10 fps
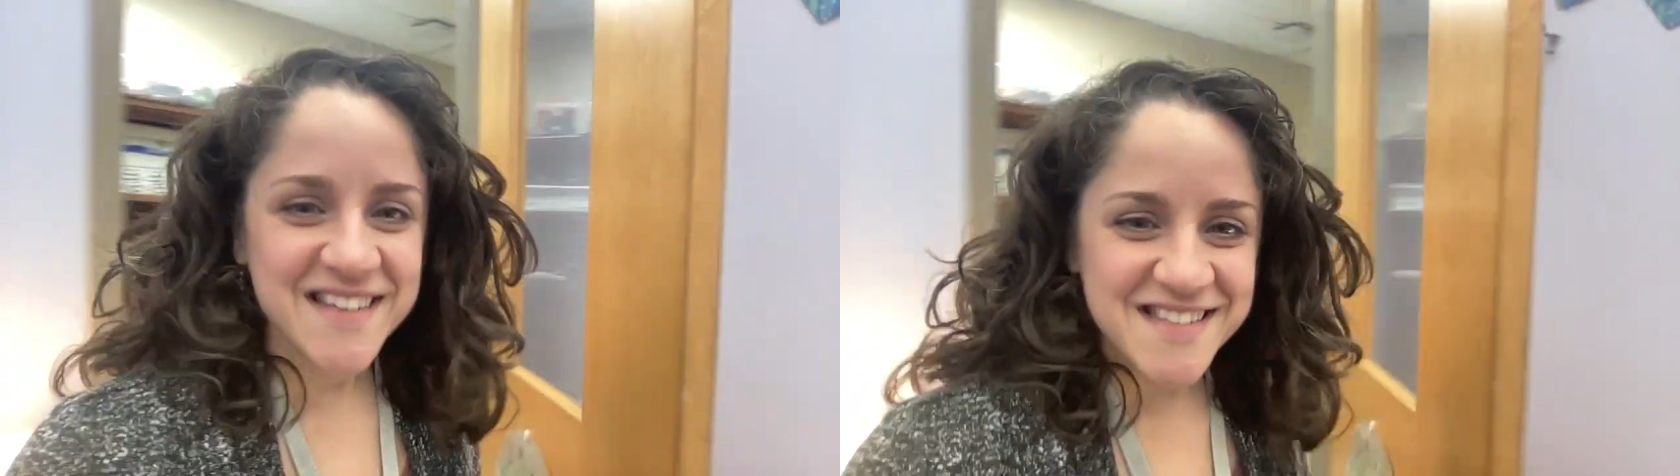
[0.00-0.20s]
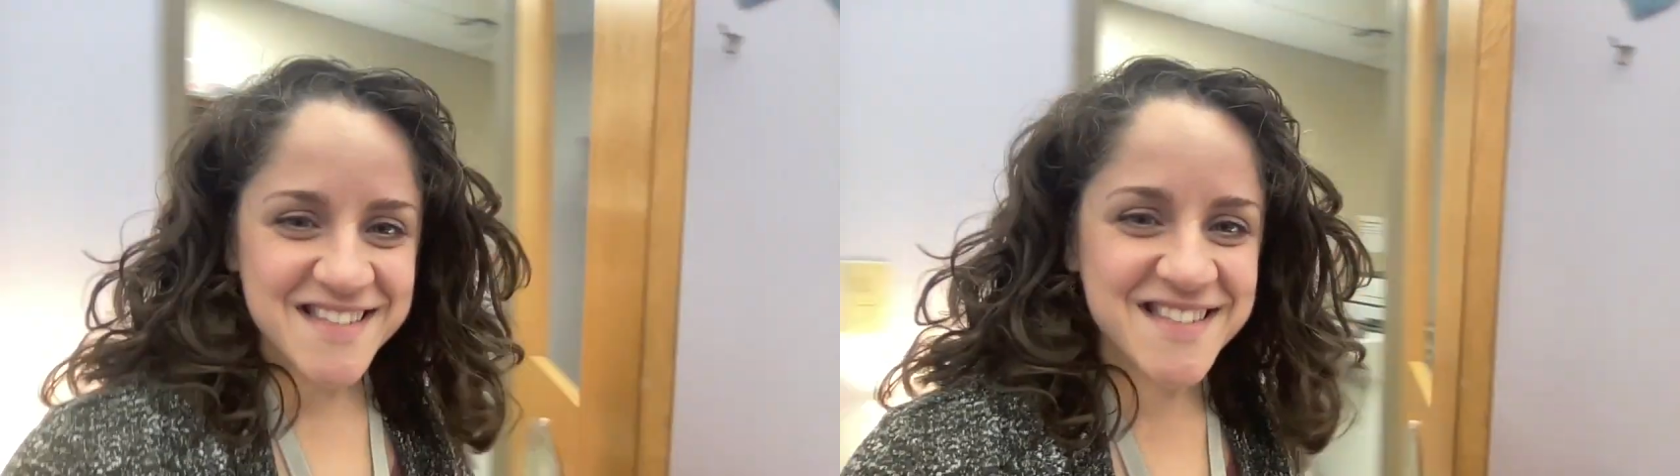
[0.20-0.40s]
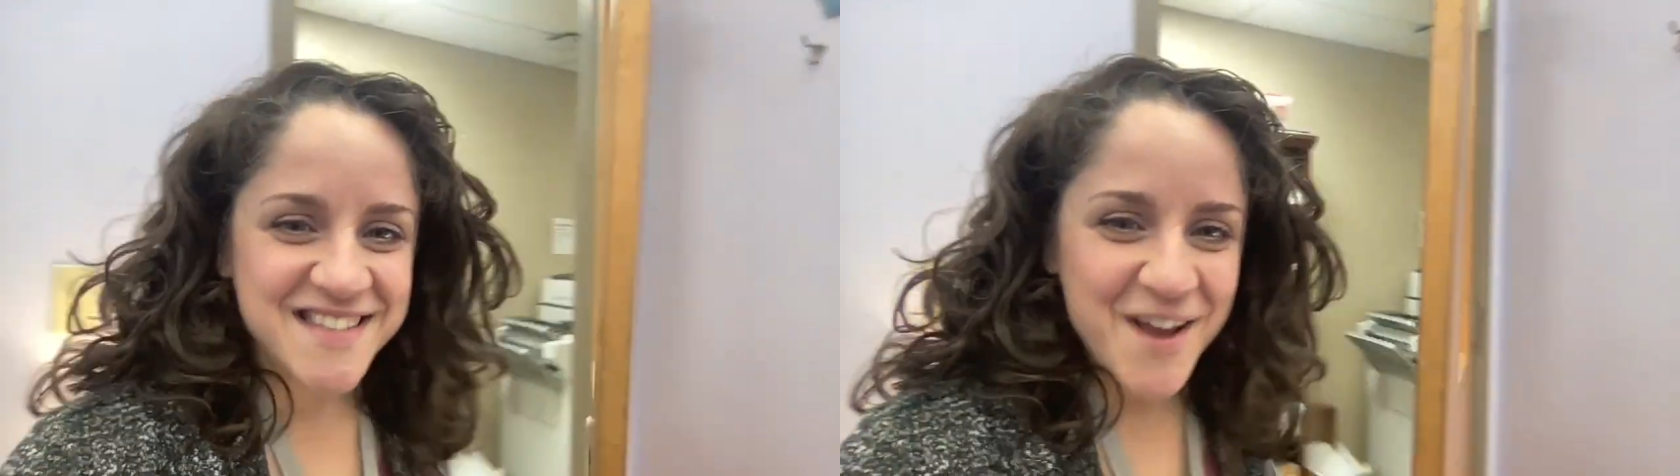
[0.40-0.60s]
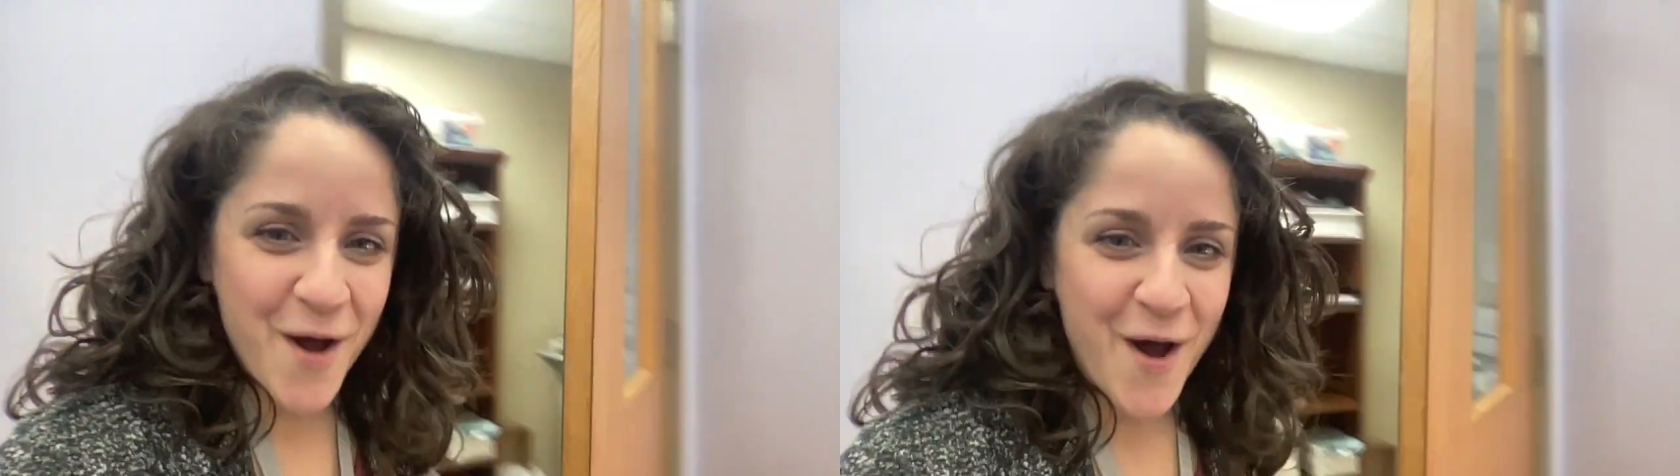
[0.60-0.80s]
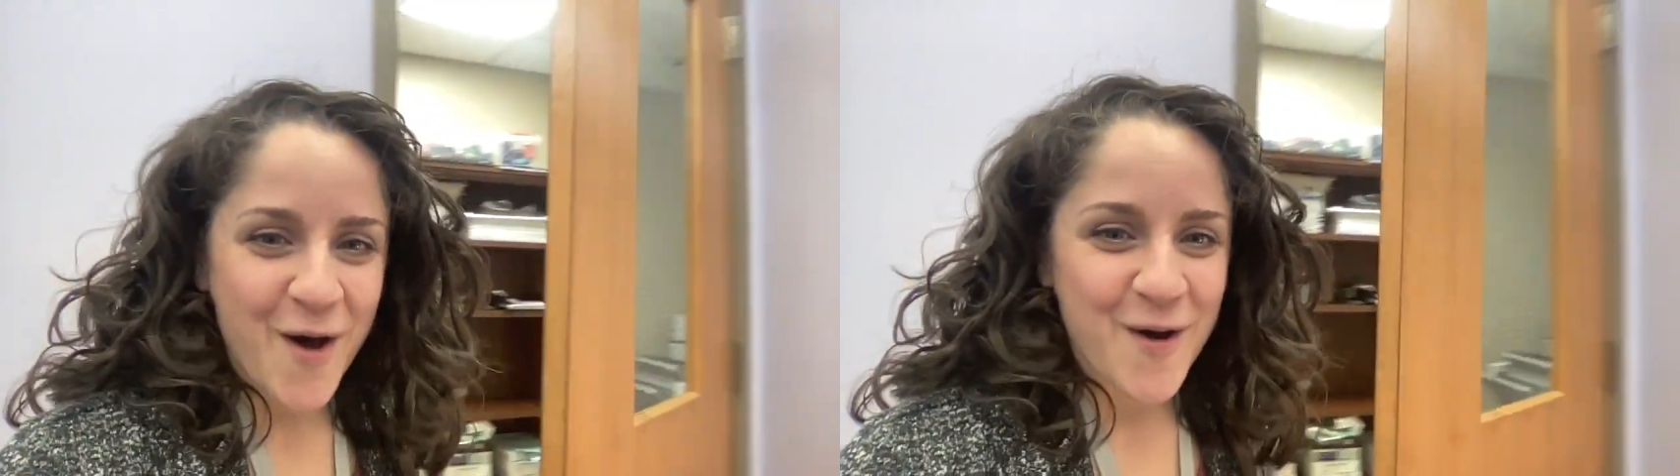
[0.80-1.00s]

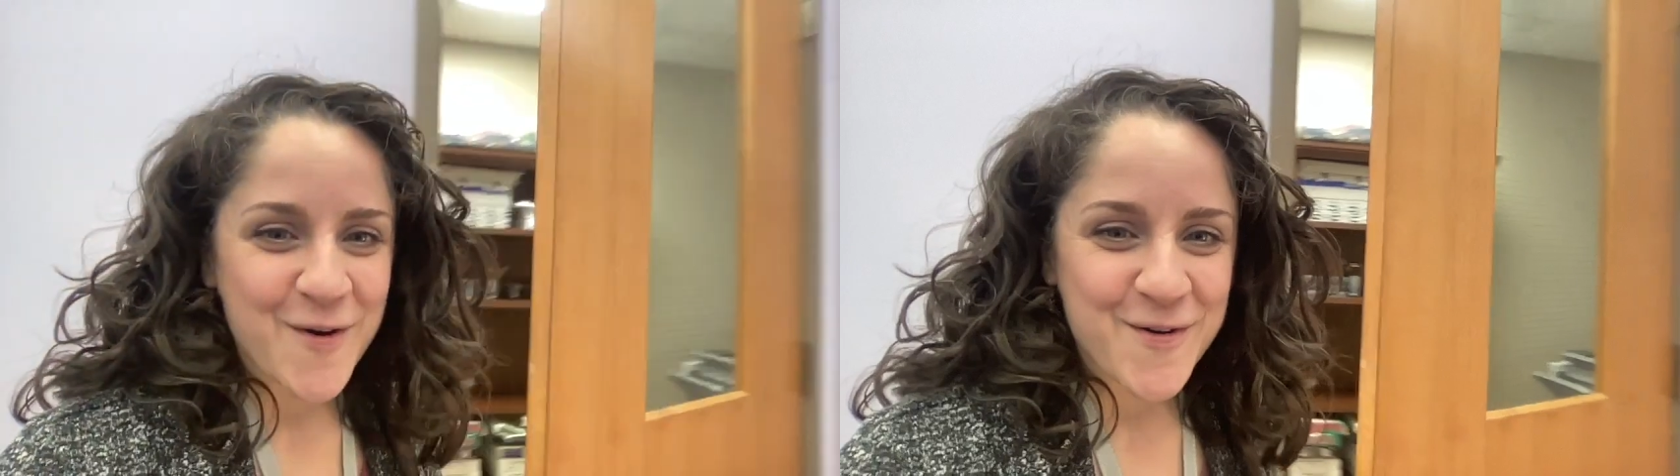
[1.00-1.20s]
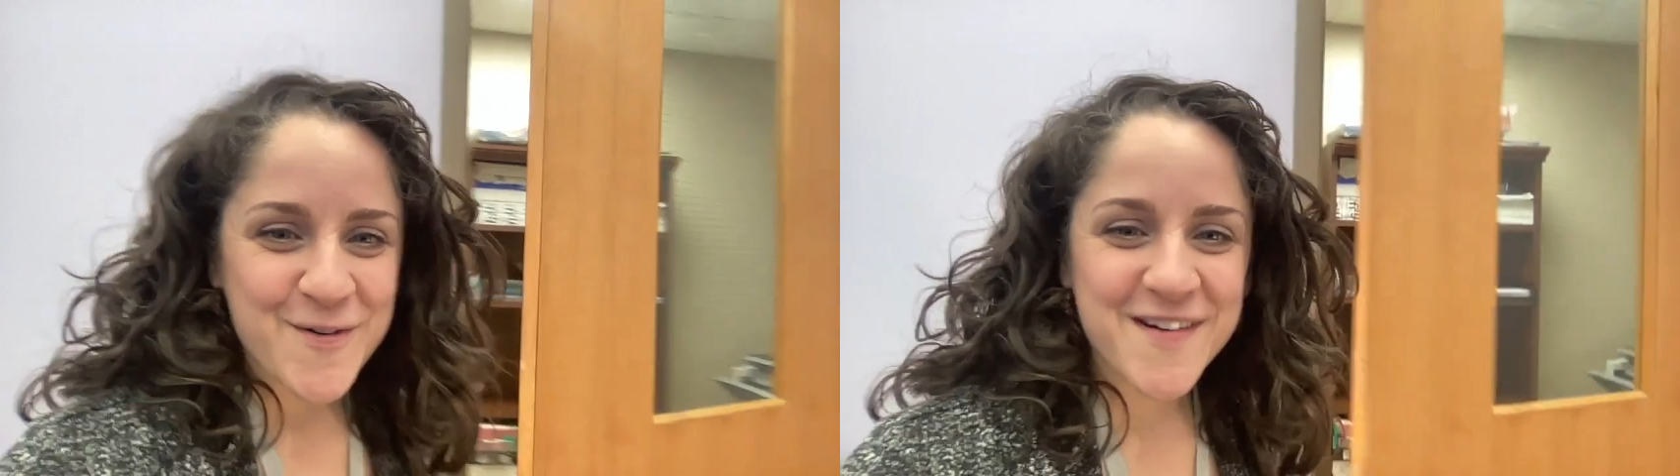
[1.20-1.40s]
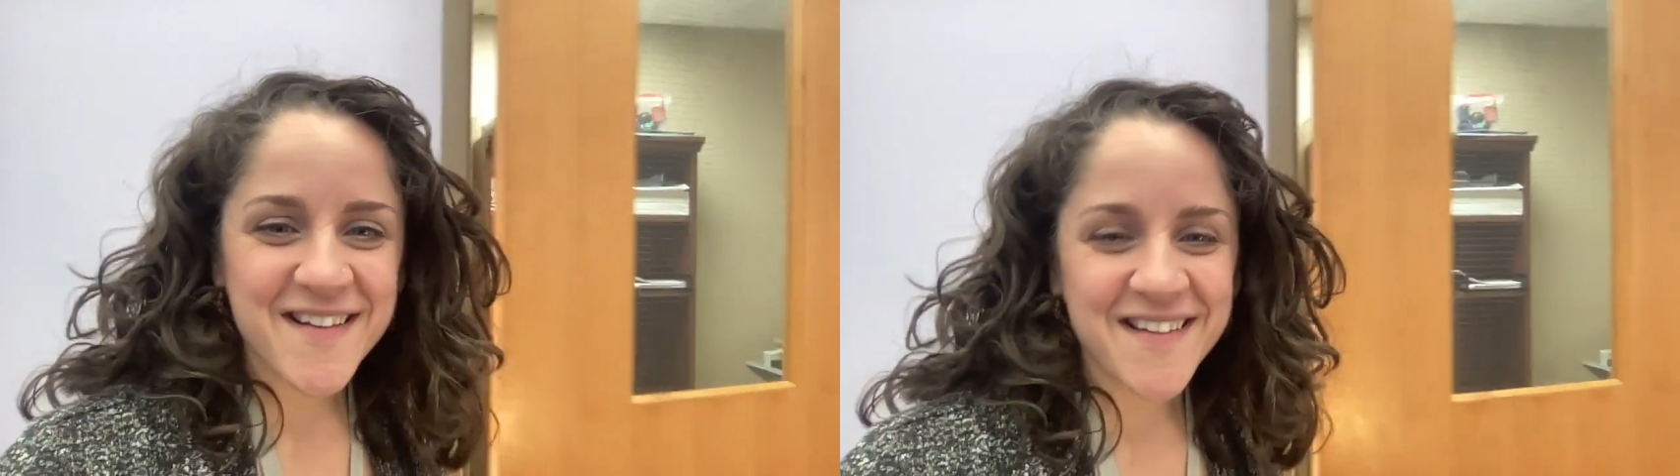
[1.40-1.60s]
So,